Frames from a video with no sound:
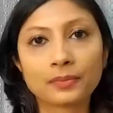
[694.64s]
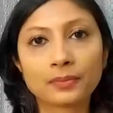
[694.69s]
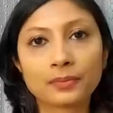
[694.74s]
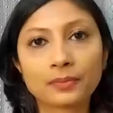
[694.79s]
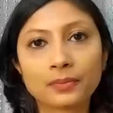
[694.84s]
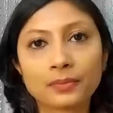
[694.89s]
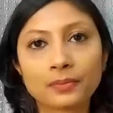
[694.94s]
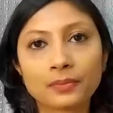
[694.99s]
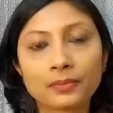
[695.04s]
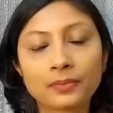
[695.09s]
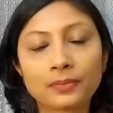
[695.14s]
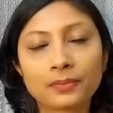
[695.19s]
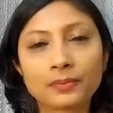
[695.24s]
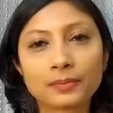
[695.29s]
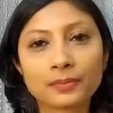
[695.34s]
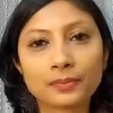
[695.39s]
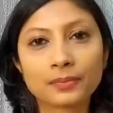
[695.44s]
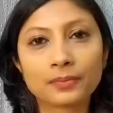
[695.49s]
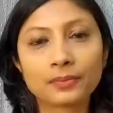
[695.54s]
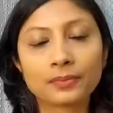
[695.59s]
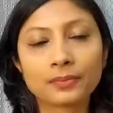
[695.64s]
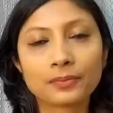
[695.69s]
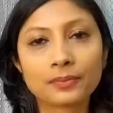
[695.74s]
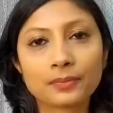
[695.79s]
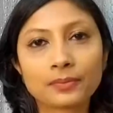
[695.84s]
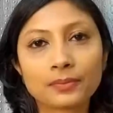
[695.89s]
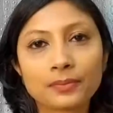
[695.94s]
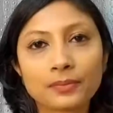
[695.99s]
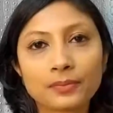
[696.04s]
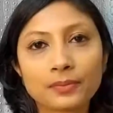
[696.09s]

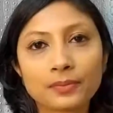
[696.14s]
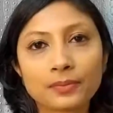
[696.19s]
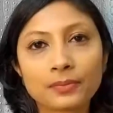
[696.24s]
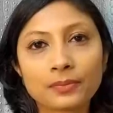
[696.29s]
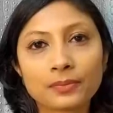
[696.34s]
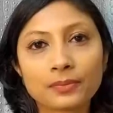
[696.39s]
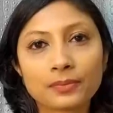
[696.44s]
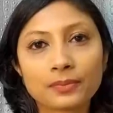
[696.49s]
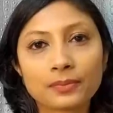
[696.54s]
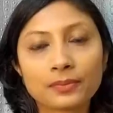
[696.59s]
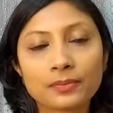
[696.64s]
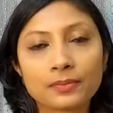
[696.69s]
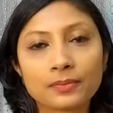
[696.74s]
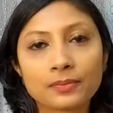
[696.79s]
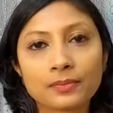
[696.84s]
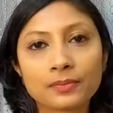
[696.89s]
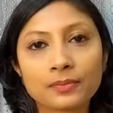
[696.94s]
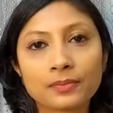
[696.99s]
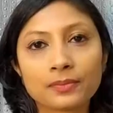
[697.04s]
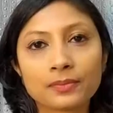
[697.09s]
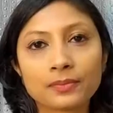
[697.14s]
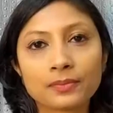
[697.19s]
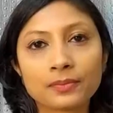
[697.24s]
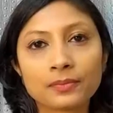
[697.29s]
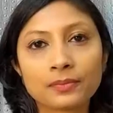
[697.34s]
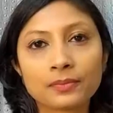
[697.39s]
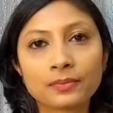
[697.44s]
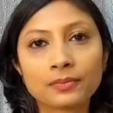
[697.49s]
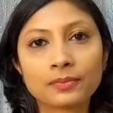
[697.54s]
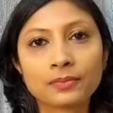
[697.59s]

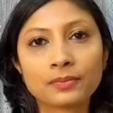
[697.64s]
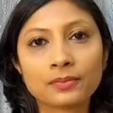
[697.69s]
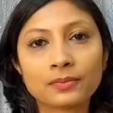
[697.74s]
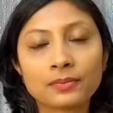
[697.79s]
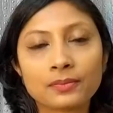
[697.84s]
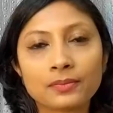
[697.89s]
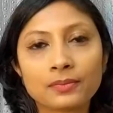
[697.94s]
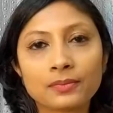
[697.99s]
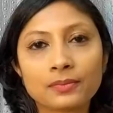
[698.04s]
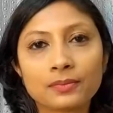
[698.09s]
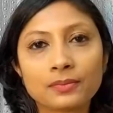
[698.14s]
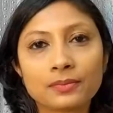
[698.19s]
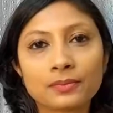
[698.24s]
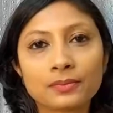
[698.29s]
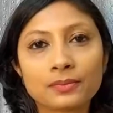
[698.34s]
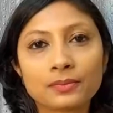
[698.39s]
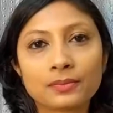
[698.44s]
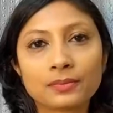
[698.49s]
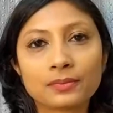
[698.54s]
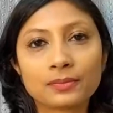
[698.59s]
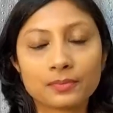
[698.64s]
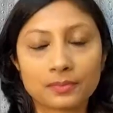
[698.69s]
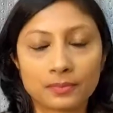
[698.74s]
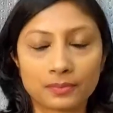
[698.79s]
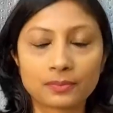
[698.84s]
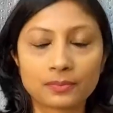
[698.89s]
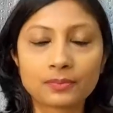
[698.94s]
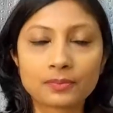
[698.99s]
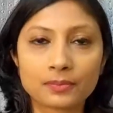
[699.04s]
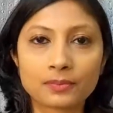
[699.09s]

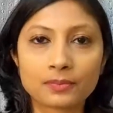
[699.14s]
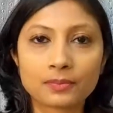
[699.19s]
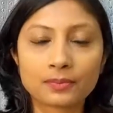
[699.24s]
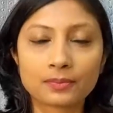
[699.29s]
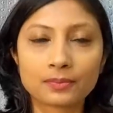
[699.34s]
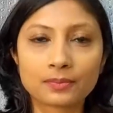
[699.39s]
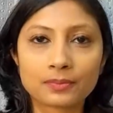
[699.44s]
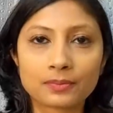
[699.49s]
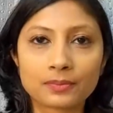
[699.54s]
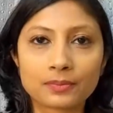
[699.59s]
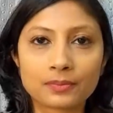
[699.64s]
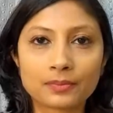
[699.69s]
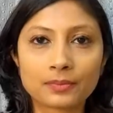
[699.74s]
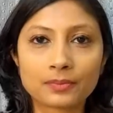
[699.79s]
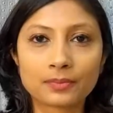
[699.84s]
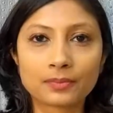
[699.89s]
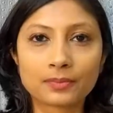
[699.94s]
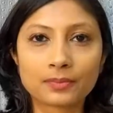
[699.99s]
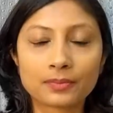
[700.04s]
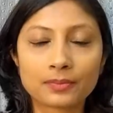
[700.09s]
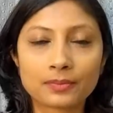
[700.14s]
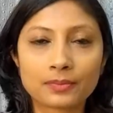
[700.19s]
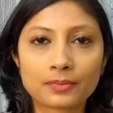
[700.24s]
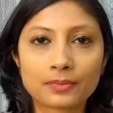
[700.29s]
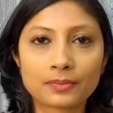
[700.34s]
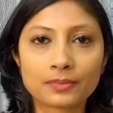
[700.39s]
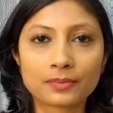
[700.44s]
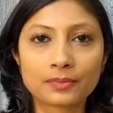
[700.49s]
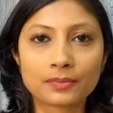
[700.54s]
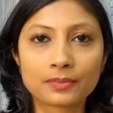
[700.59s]

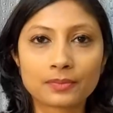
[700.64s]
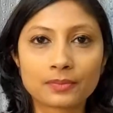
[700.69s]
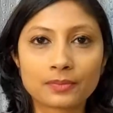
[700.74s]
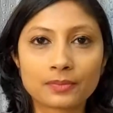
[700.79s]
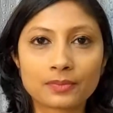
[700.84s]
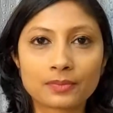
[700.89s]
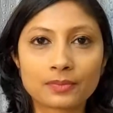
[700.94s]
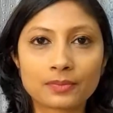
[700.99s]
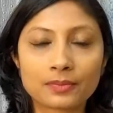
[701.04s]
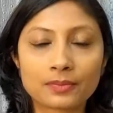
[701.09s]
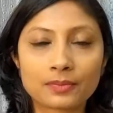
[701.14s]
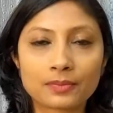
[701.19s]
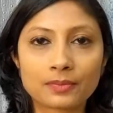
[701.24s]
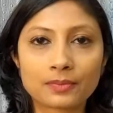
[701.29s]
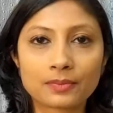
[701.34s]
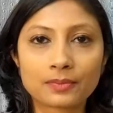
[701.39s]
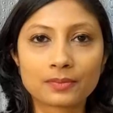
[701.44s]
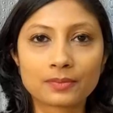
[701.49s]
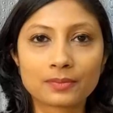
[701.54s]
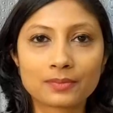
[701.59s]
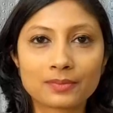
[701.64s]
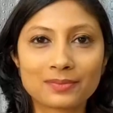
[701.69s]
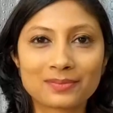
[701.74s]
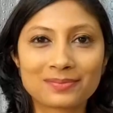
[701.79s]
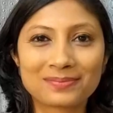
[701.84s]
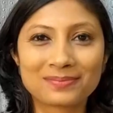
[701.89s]
(not speaking)